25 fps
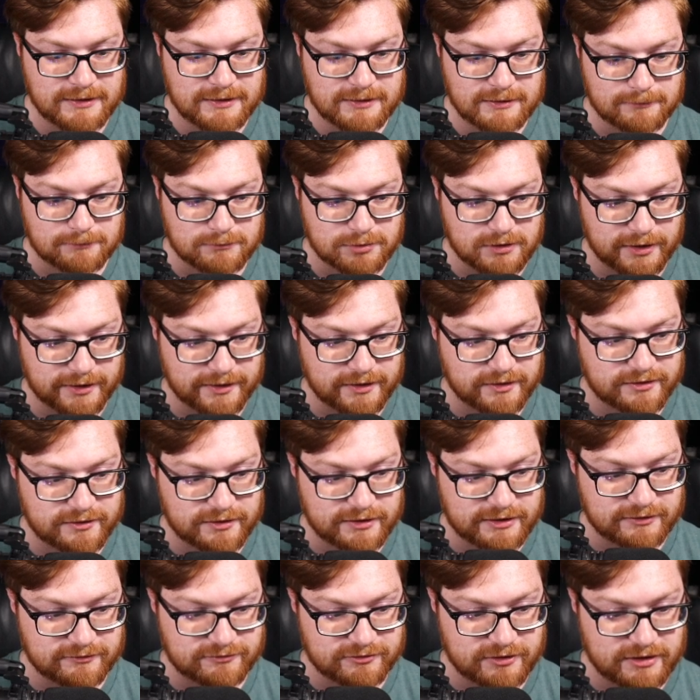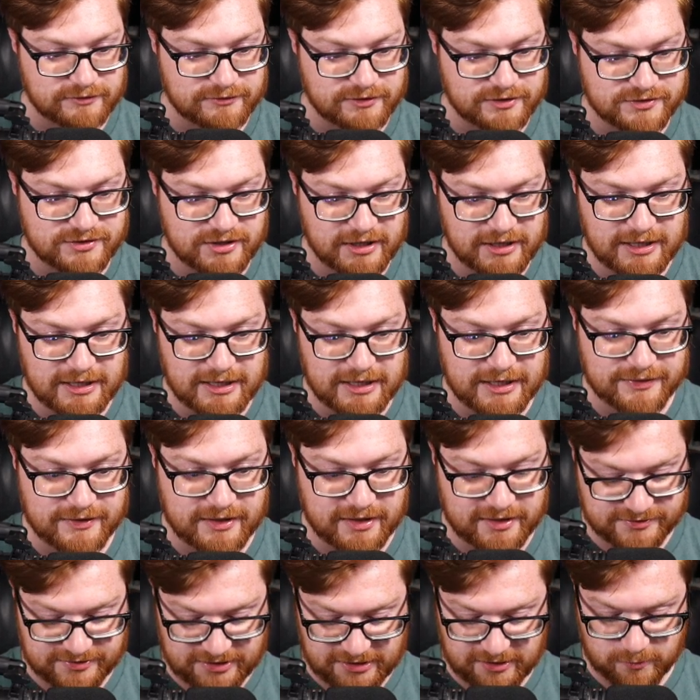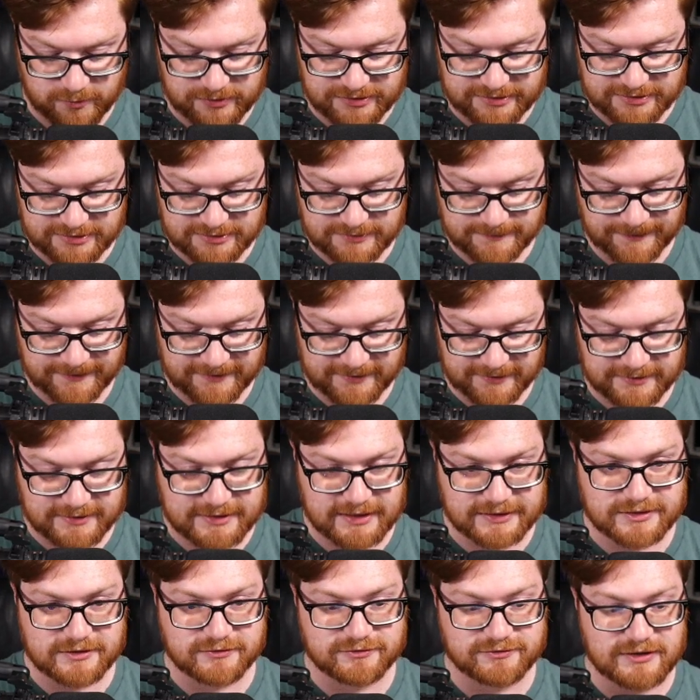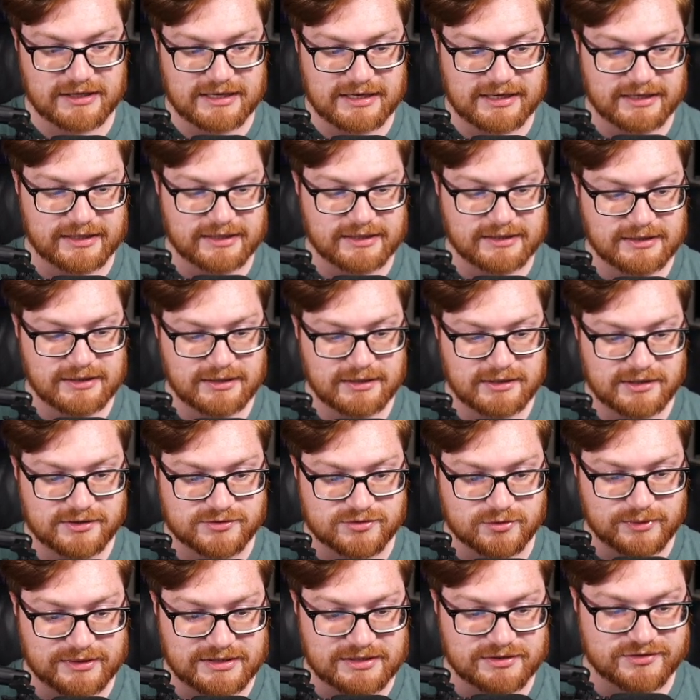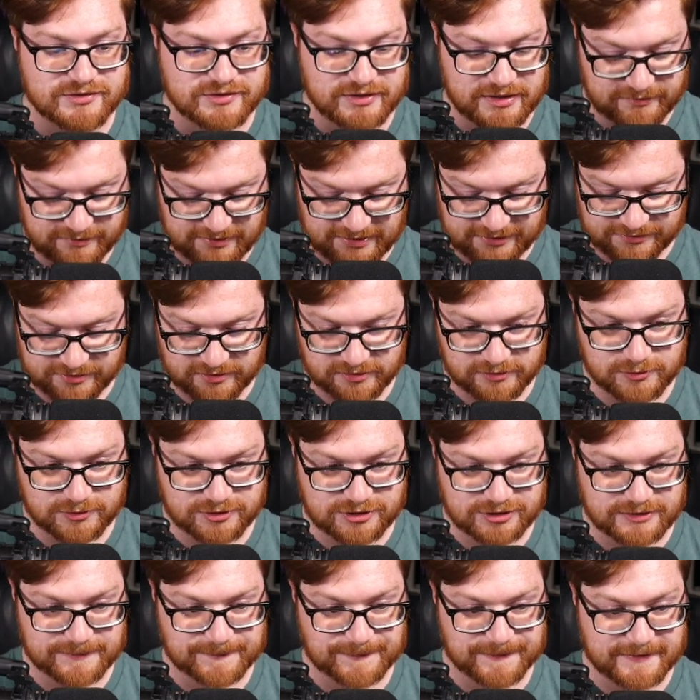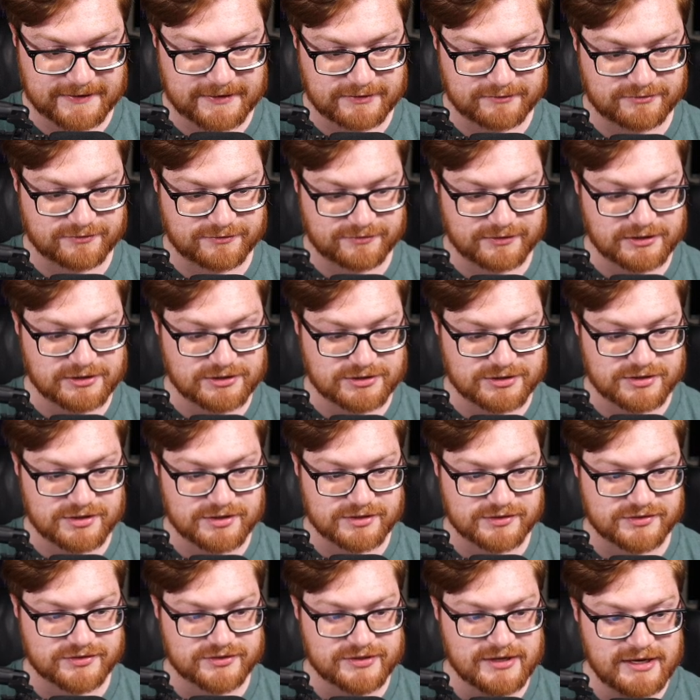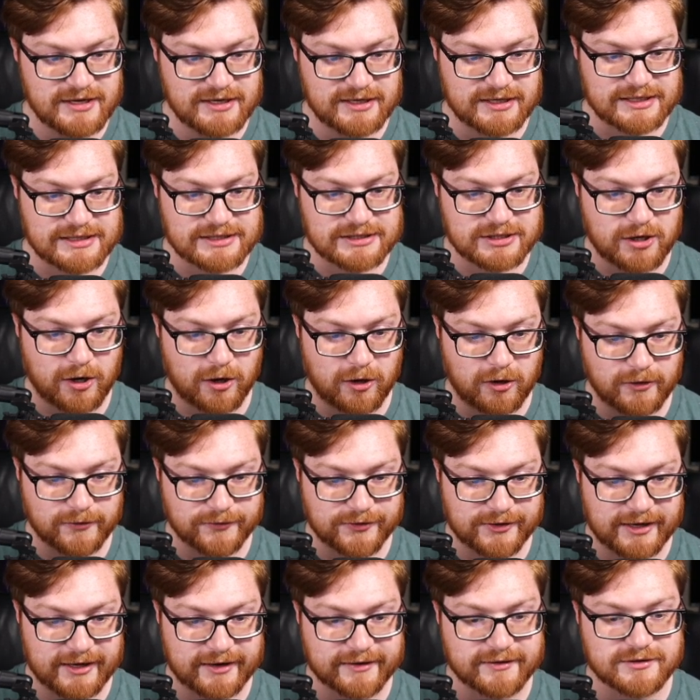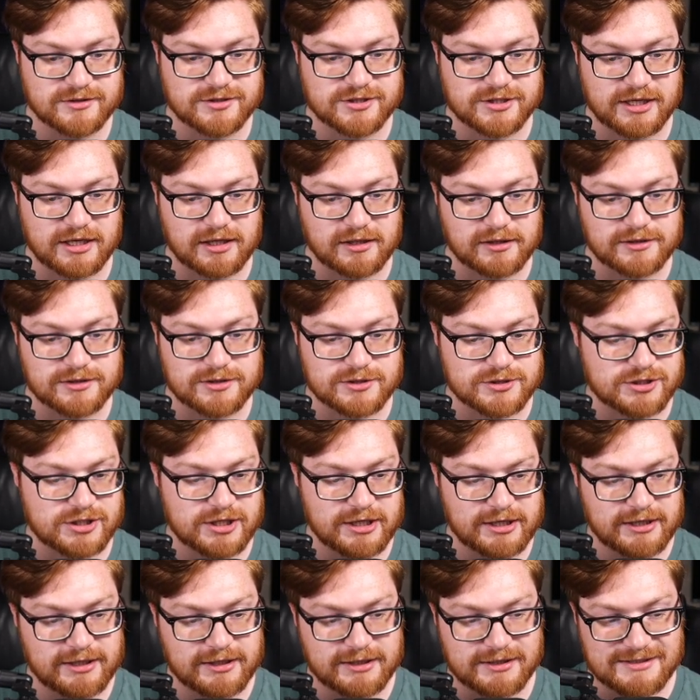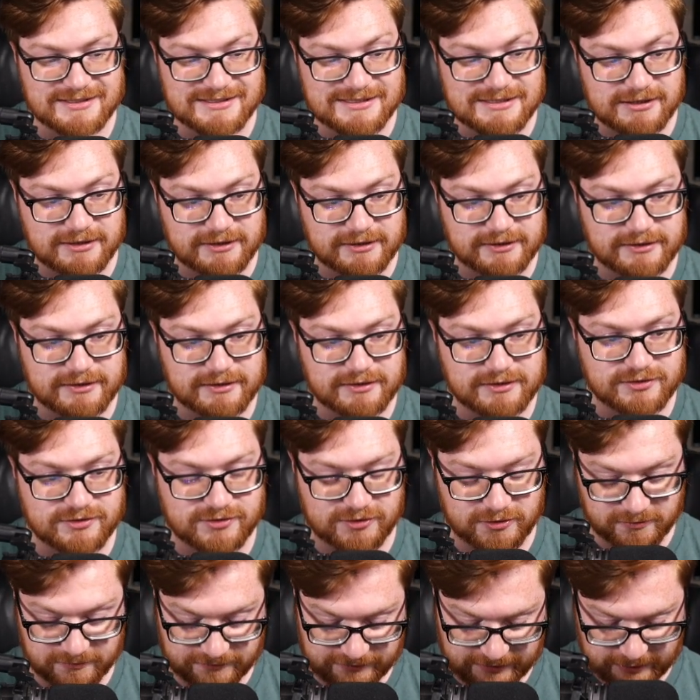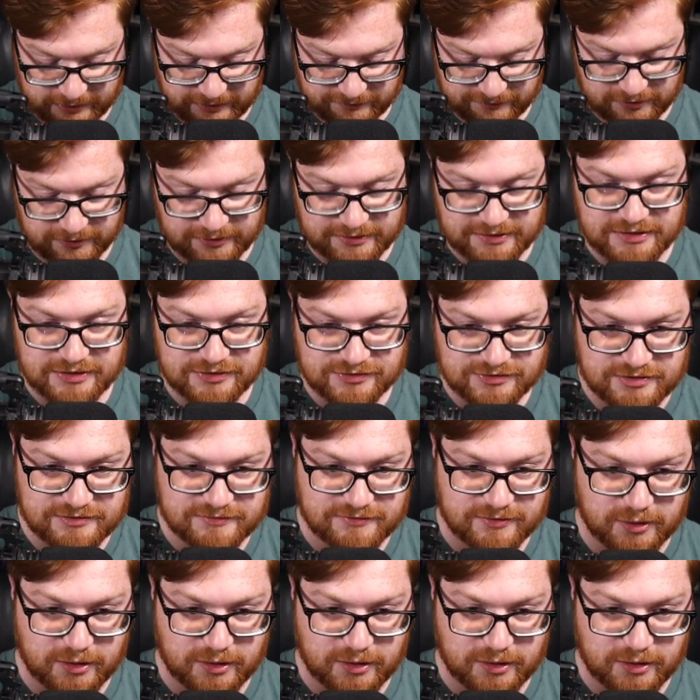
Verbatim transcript: bloody thing in front of us. And that is how we can get the flag. So we can save that solution and finish this and call that challenge done. So very, very easy, very,